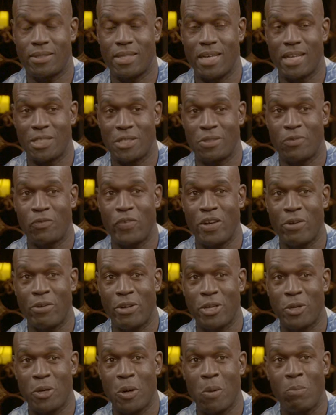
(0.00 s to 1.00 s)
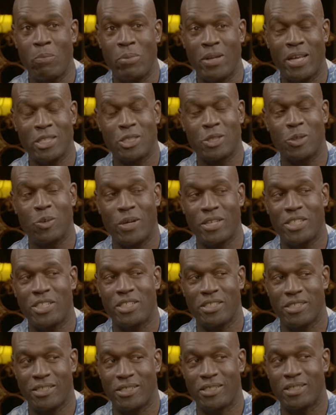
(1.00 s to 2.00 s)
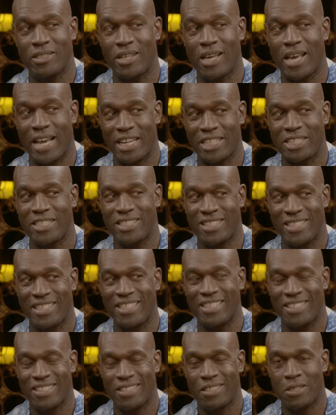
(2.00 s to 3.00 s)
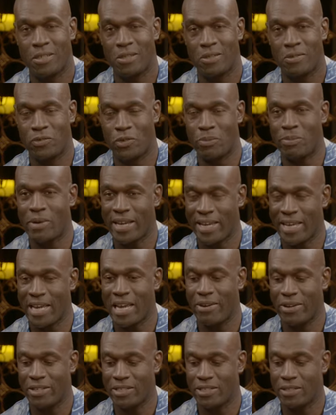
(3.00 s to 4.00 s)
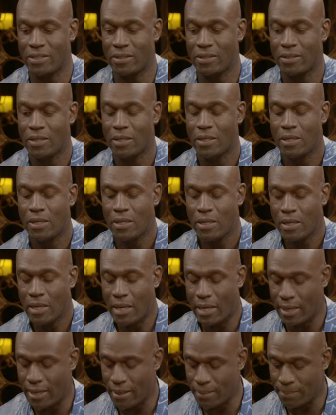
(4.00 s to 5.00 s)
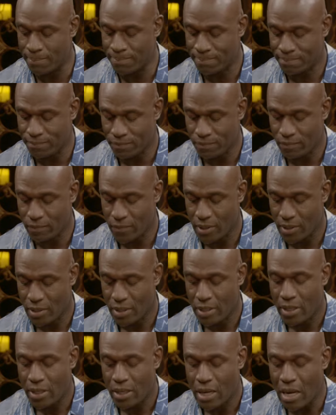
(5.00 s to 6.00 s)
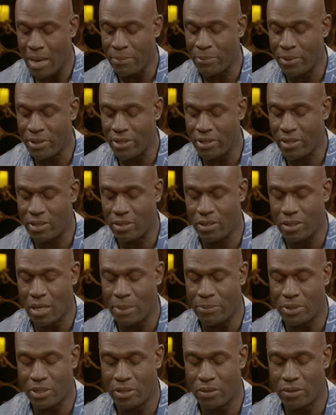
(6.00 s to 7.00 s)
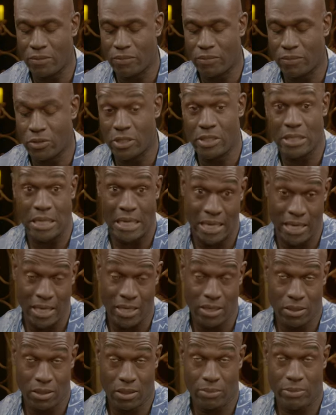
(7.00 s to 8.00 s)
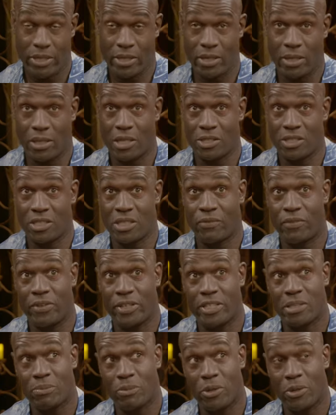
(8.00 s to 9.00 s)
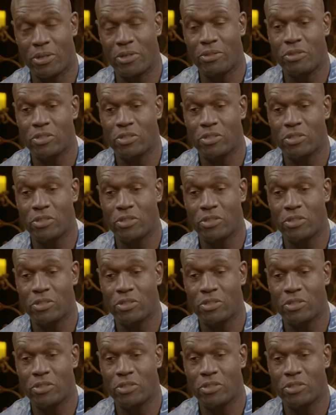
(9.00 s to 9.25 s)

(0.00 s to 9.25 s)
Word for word: That's a very complex question, actually, for my character. Um, I'm gonna, I'm gonna, today, I might answer differently tomorrow.